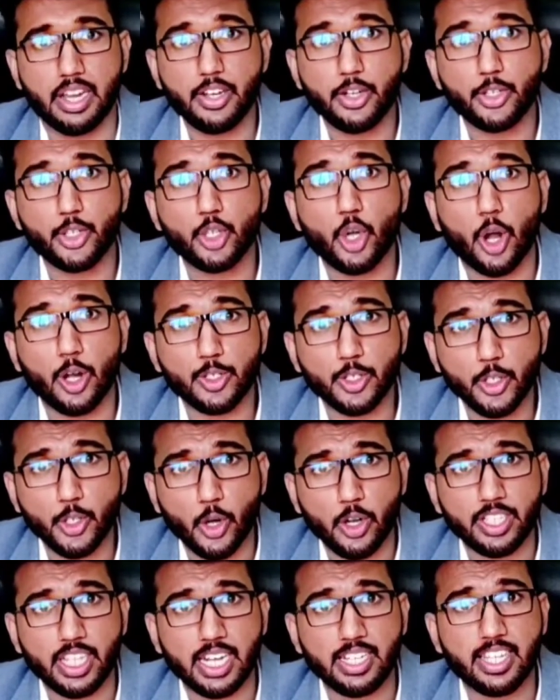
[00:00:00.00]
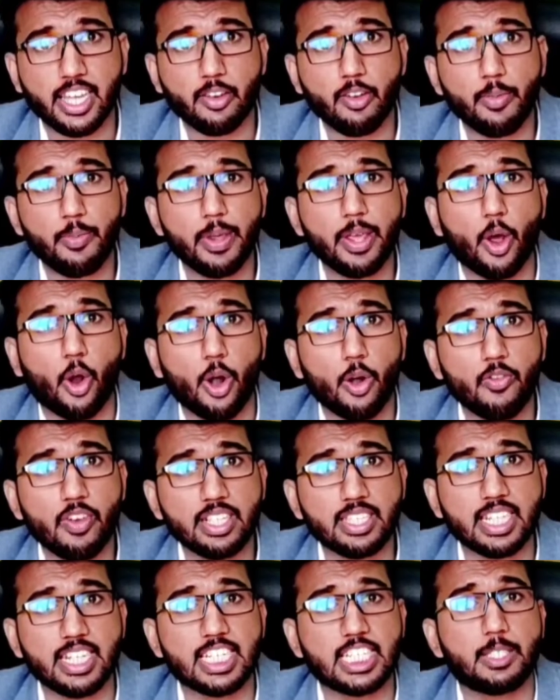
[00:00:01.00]
And you should also note that there will be
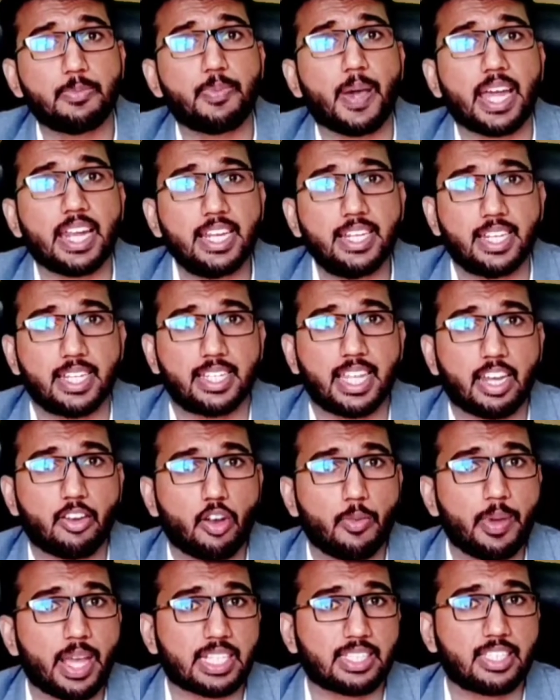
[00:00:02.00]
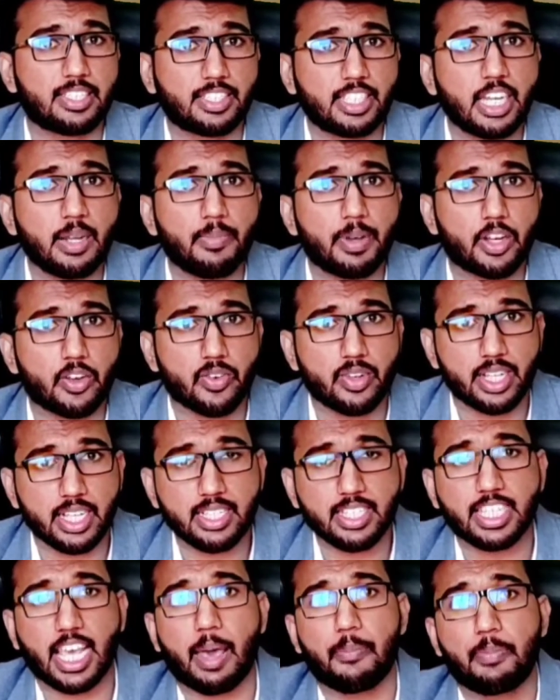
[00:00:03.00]
always a disparity that will be existing between
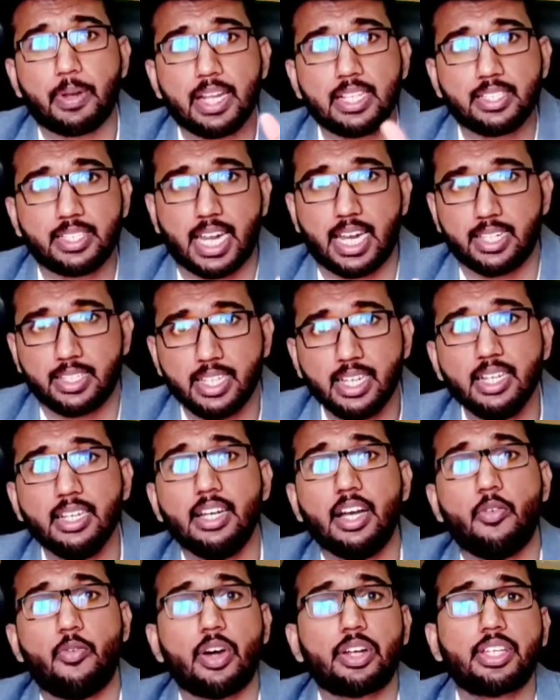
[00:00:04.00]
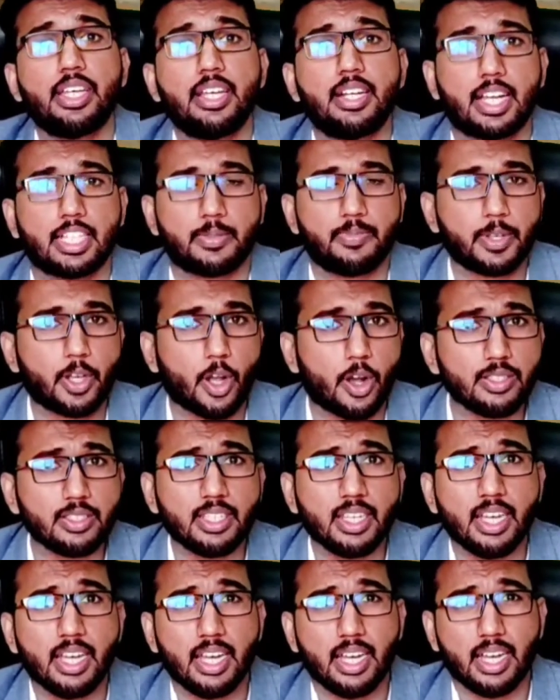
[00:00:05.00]
this capitalist and the working class, because